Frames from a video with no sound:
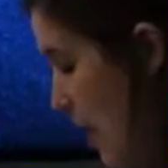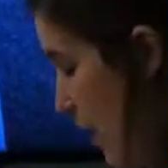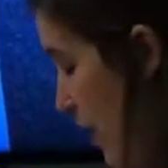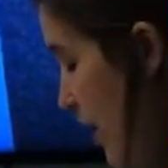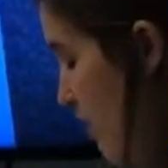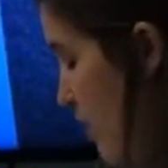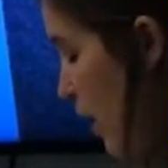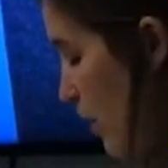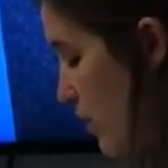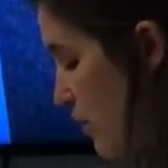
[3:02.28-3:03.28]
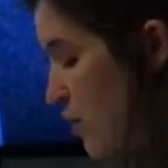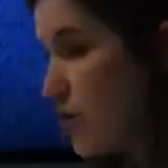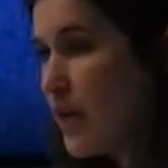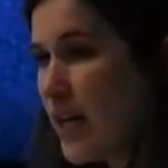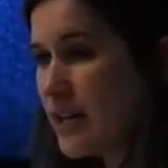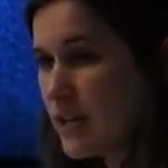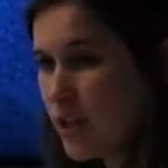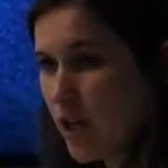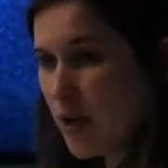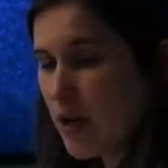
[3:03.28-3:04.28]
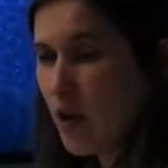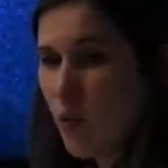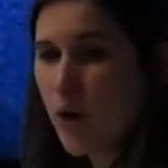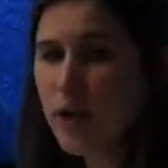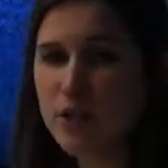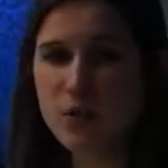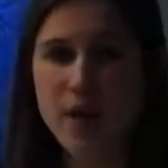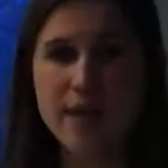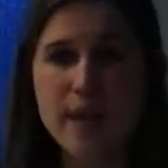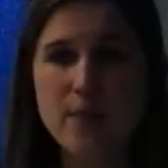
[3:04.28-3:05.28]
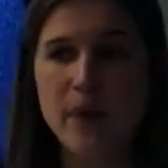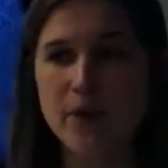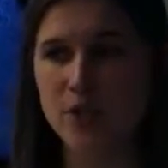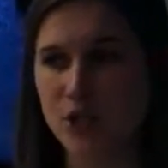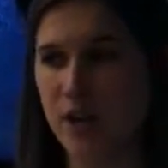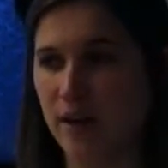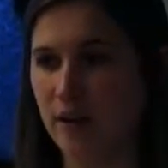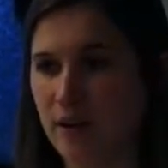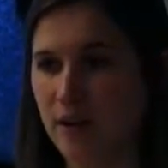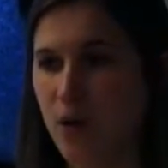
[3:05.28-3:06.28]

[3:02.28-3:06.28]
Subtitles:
Now here's what I want you to do, ladies and gentlemen. We're going to do a think, pair, share.